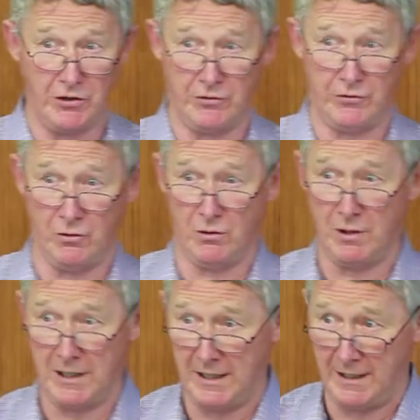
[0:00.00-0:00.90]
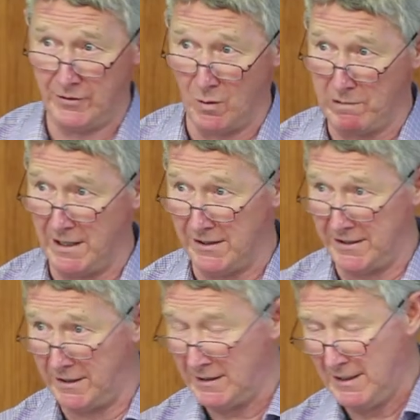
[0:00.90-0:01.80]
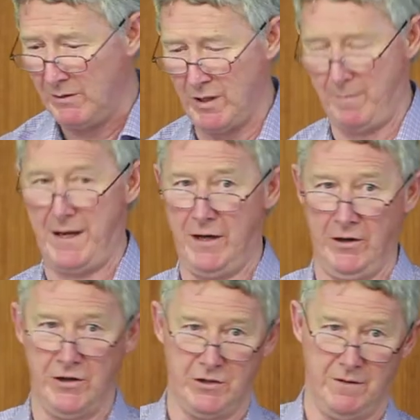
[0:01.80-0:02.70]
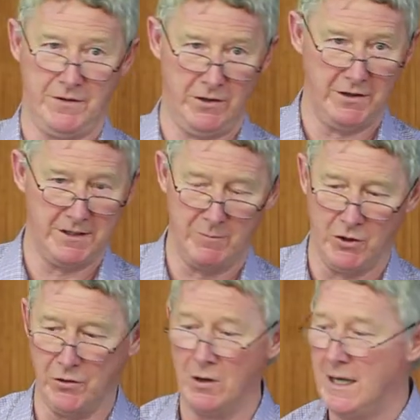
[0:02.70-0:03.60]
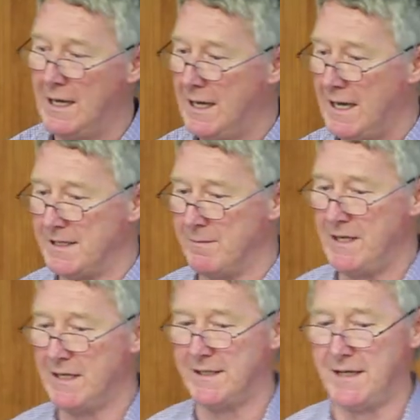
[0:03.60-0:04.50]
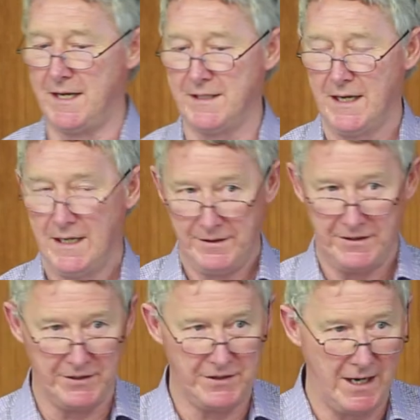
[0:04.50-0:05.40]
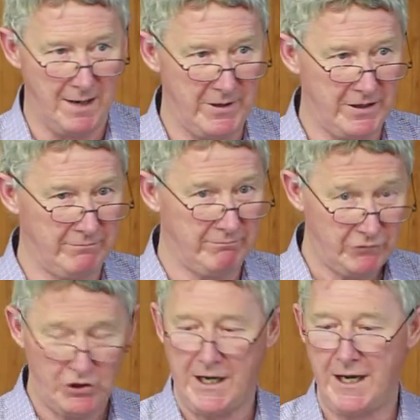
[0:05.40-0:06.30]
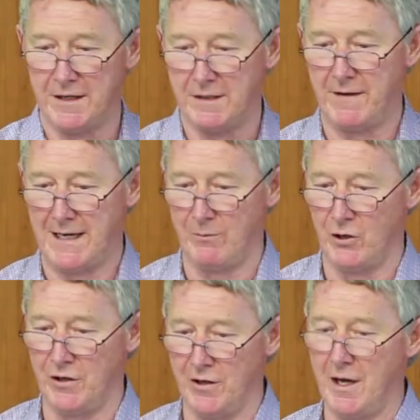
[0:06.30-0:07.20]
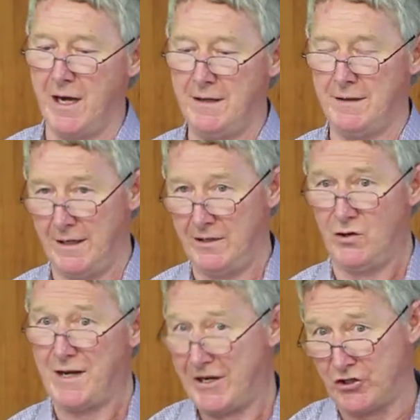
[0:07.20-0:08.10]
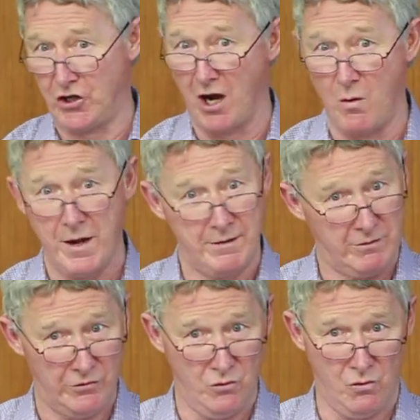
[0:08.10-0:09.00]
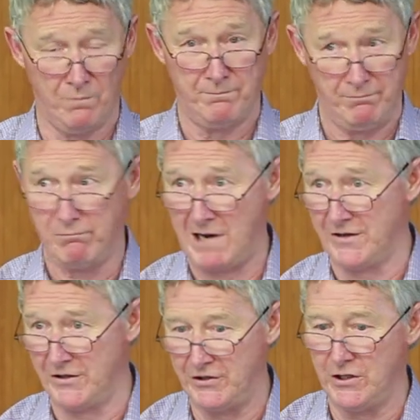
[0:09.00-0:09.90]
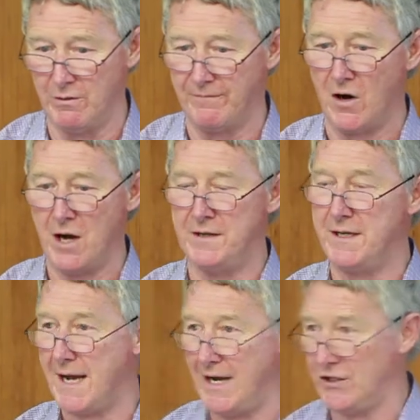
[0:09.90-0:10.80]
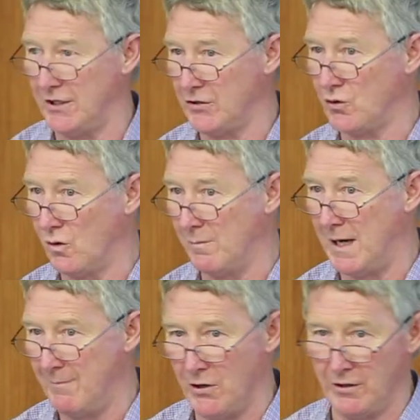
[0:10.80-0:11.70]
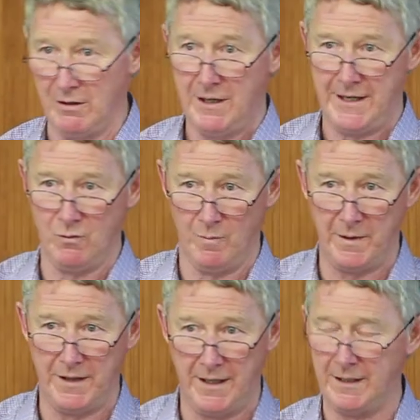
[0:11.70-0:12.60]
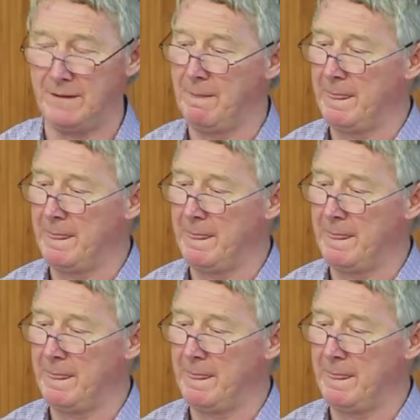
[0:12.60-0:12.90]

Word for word: on your uh, your browser when the power goes off so does the model as Amir says, this has now been shared. It's available online. Uh, you could actually go in on your browsers and you would find DH underscore my model and it would be there.